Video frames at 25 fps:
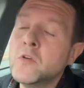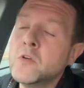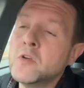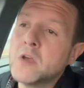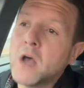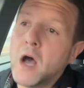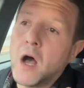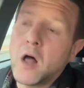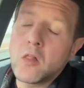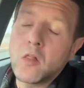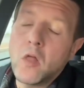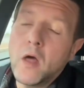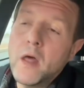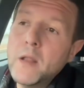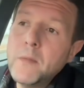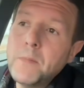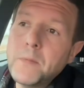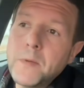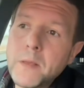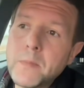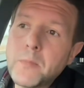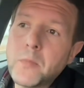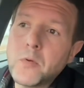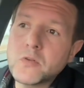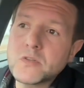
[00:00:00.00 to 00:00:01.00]
A lot of
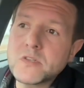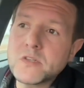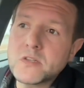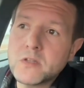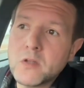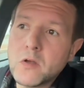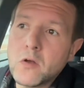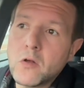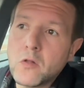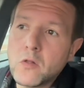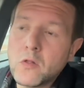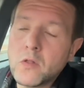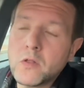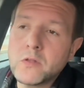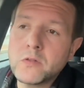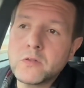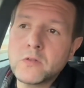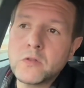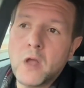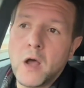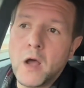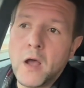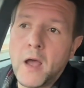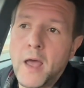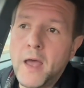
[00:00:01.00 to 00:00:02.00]
people still
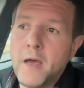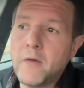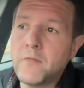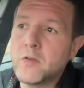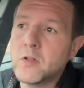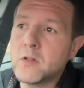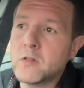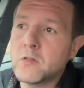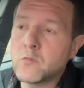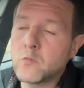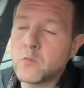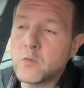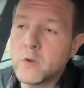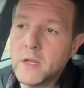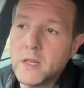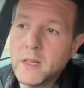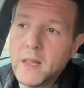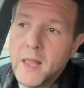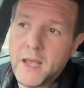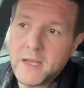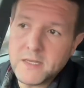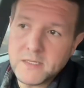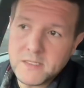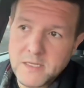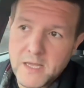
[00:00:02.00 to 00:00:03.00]
haven't
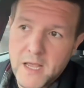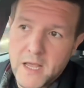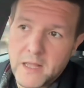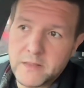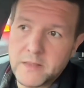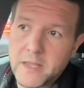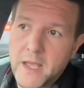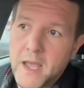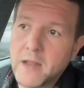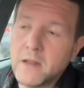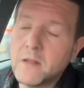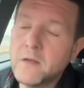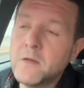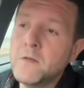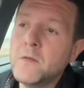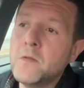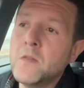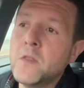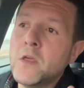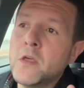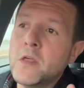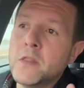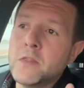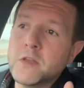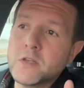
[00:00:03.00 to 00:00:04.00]
realized yet that
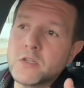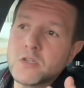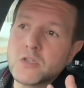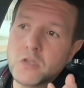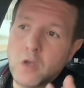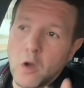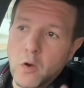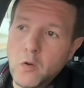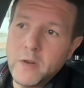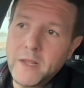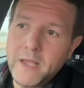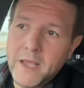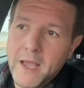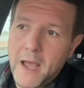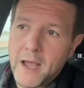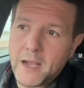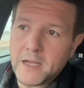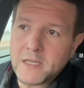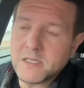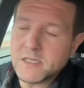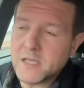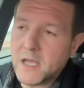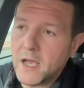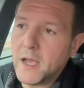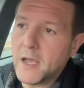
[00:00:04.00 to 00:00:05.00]
the zodiac
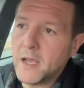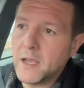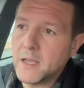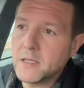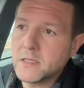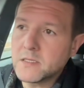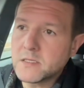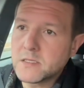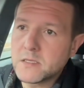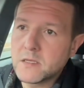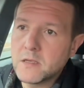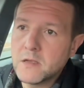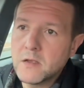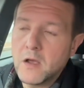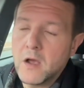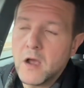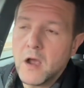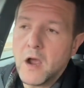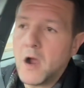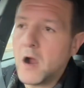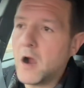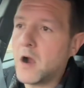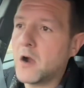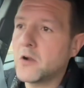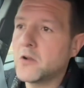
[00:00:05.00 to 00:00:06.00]
signs
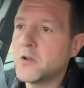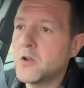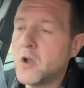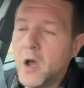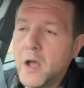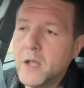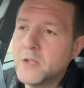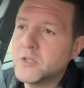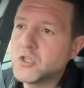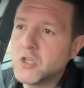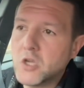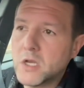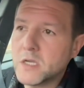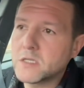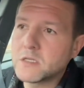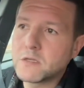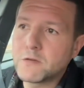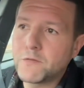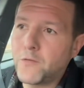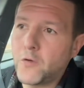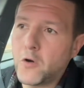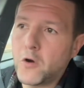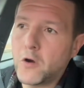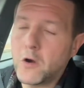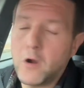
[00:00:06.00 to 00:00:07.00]
are not just
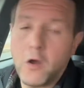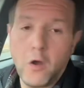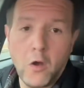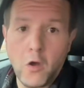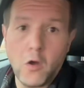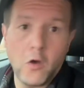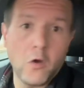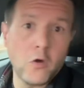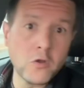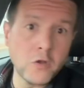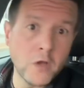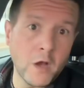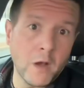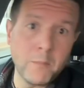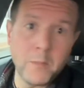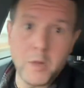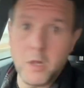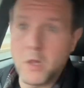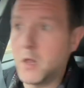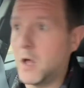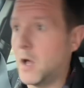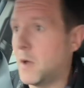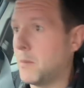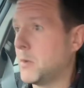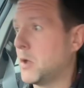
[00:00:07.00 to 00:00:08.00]
for, oh,
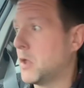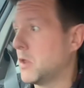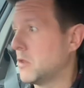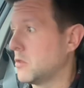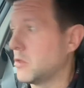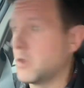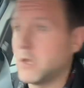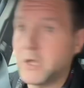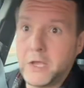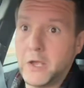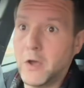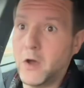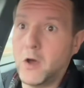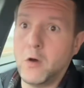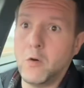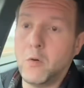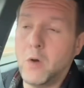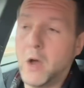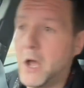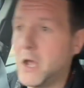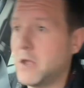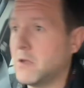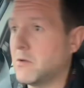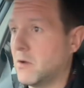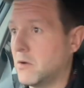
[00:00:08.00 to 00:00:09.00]
I'm a Leo,
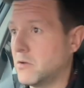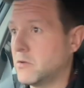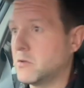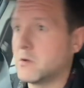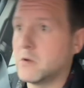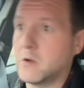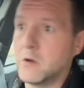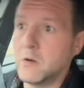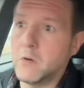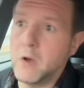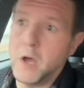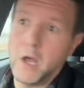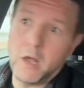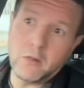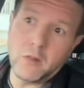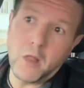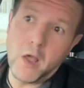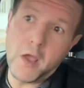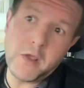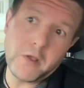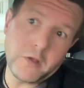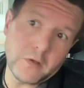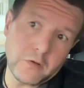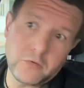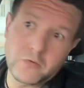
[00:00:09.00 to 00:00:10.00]
I
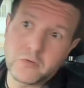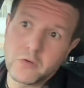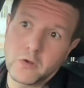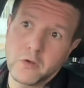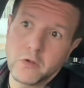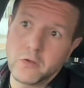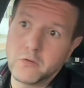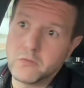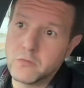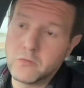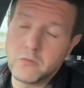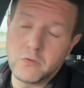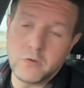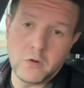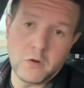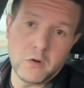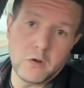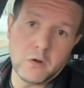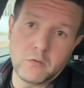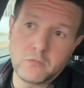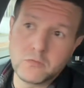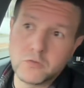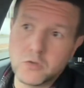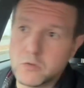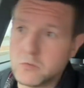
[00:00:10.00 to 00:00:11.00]
like to,
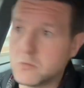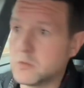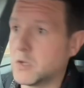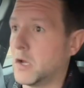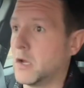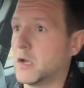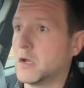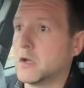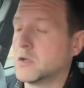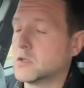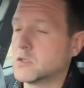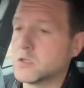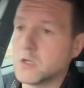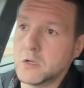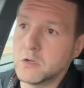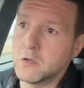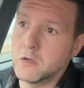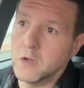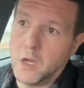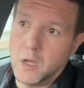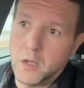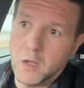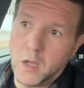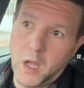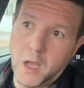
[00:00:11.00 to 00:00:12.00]
do things, and
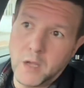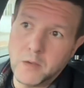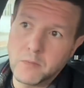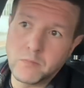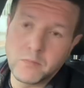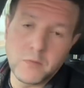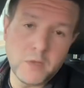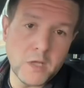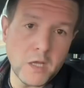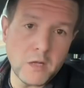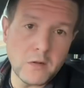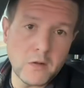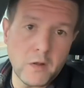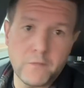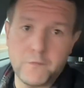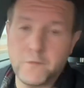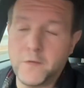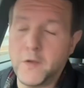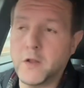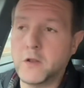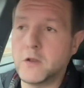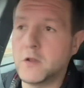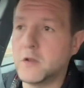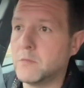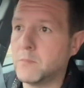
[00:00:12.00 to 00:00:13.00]
I get
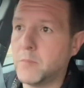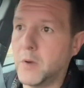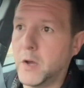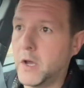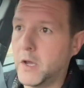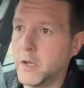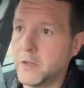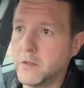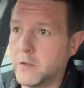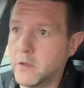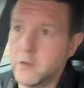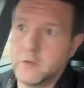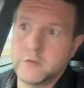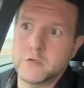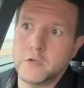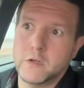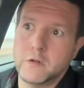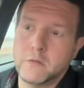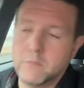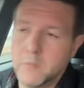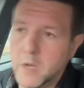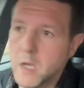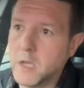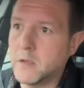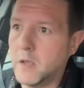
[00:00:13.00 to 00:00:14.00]
offended by this,
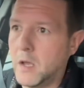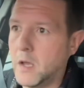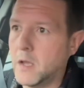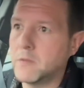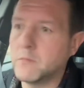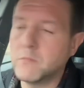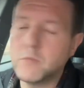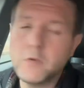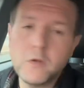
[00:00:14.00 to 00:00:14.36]
and I